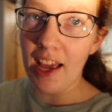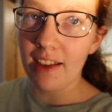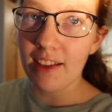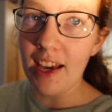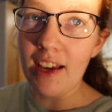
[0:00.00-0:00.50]

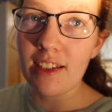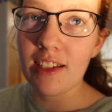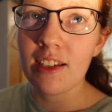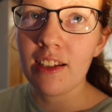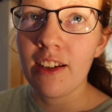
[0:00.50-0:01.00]
and
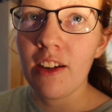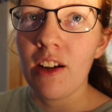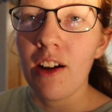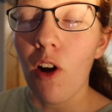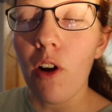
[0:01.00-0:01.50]
that
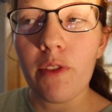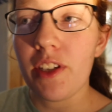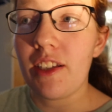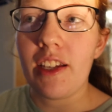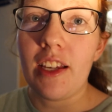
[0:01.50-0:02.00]

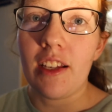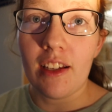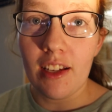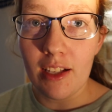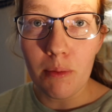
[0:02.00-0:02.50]
obviously
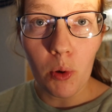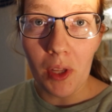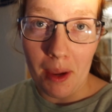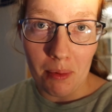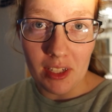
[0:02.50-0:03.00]
is more
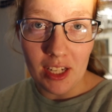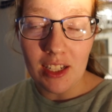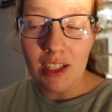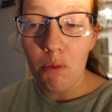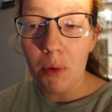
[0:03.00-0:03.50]
labor
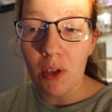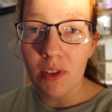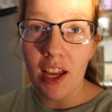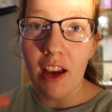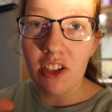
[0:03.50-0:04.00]
intensive because
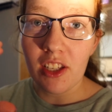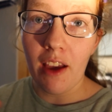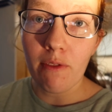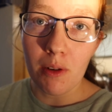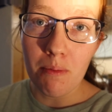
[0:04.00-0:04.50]
they actually
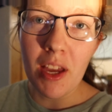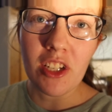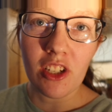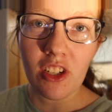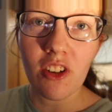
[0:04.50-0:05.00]
have to
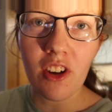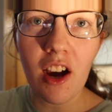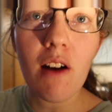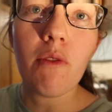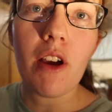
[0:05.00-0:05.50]
measure, you know,
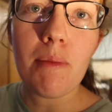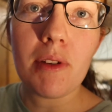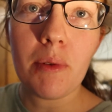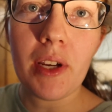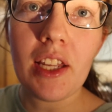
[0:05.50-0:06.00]
halfway
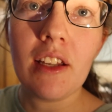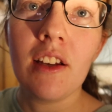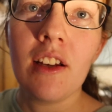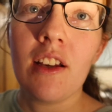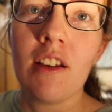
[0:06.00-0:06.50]
between
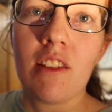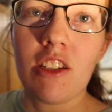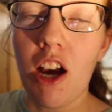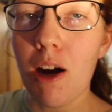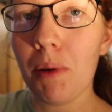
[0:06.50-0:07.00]
the
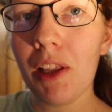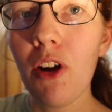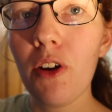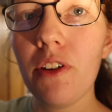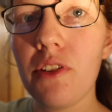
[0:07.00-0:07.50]
tile
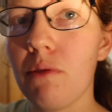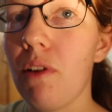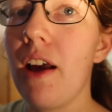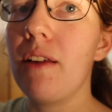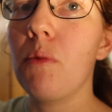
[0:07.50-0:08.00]
below is
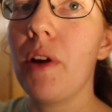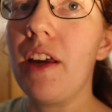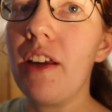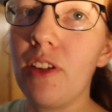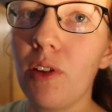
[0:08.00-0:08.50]
right
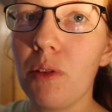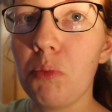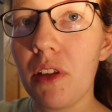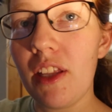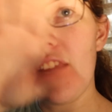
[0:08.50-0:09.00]
where you got to
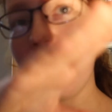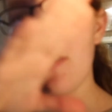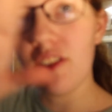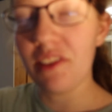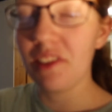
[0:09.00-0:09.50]
put the
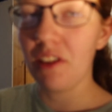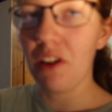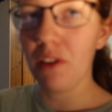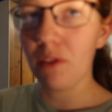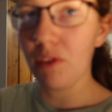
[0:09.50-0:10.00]
edges
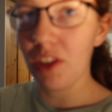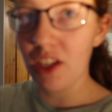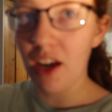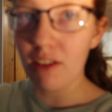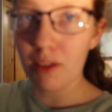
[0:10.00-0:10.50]
of the
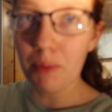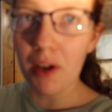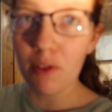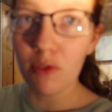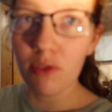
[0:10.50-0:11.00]
tiles
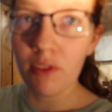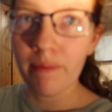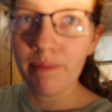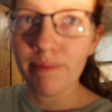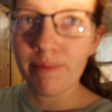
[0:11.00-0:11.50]
above.
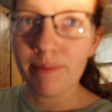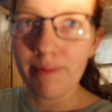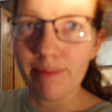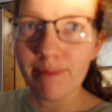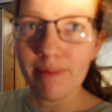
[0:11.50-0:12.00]

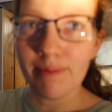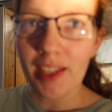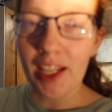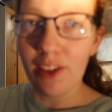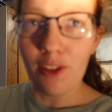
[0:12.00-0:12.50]

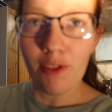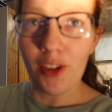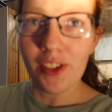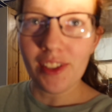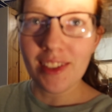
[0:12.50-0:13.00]
Hello,
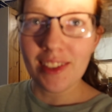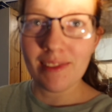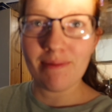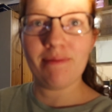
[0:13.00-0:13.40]
focus.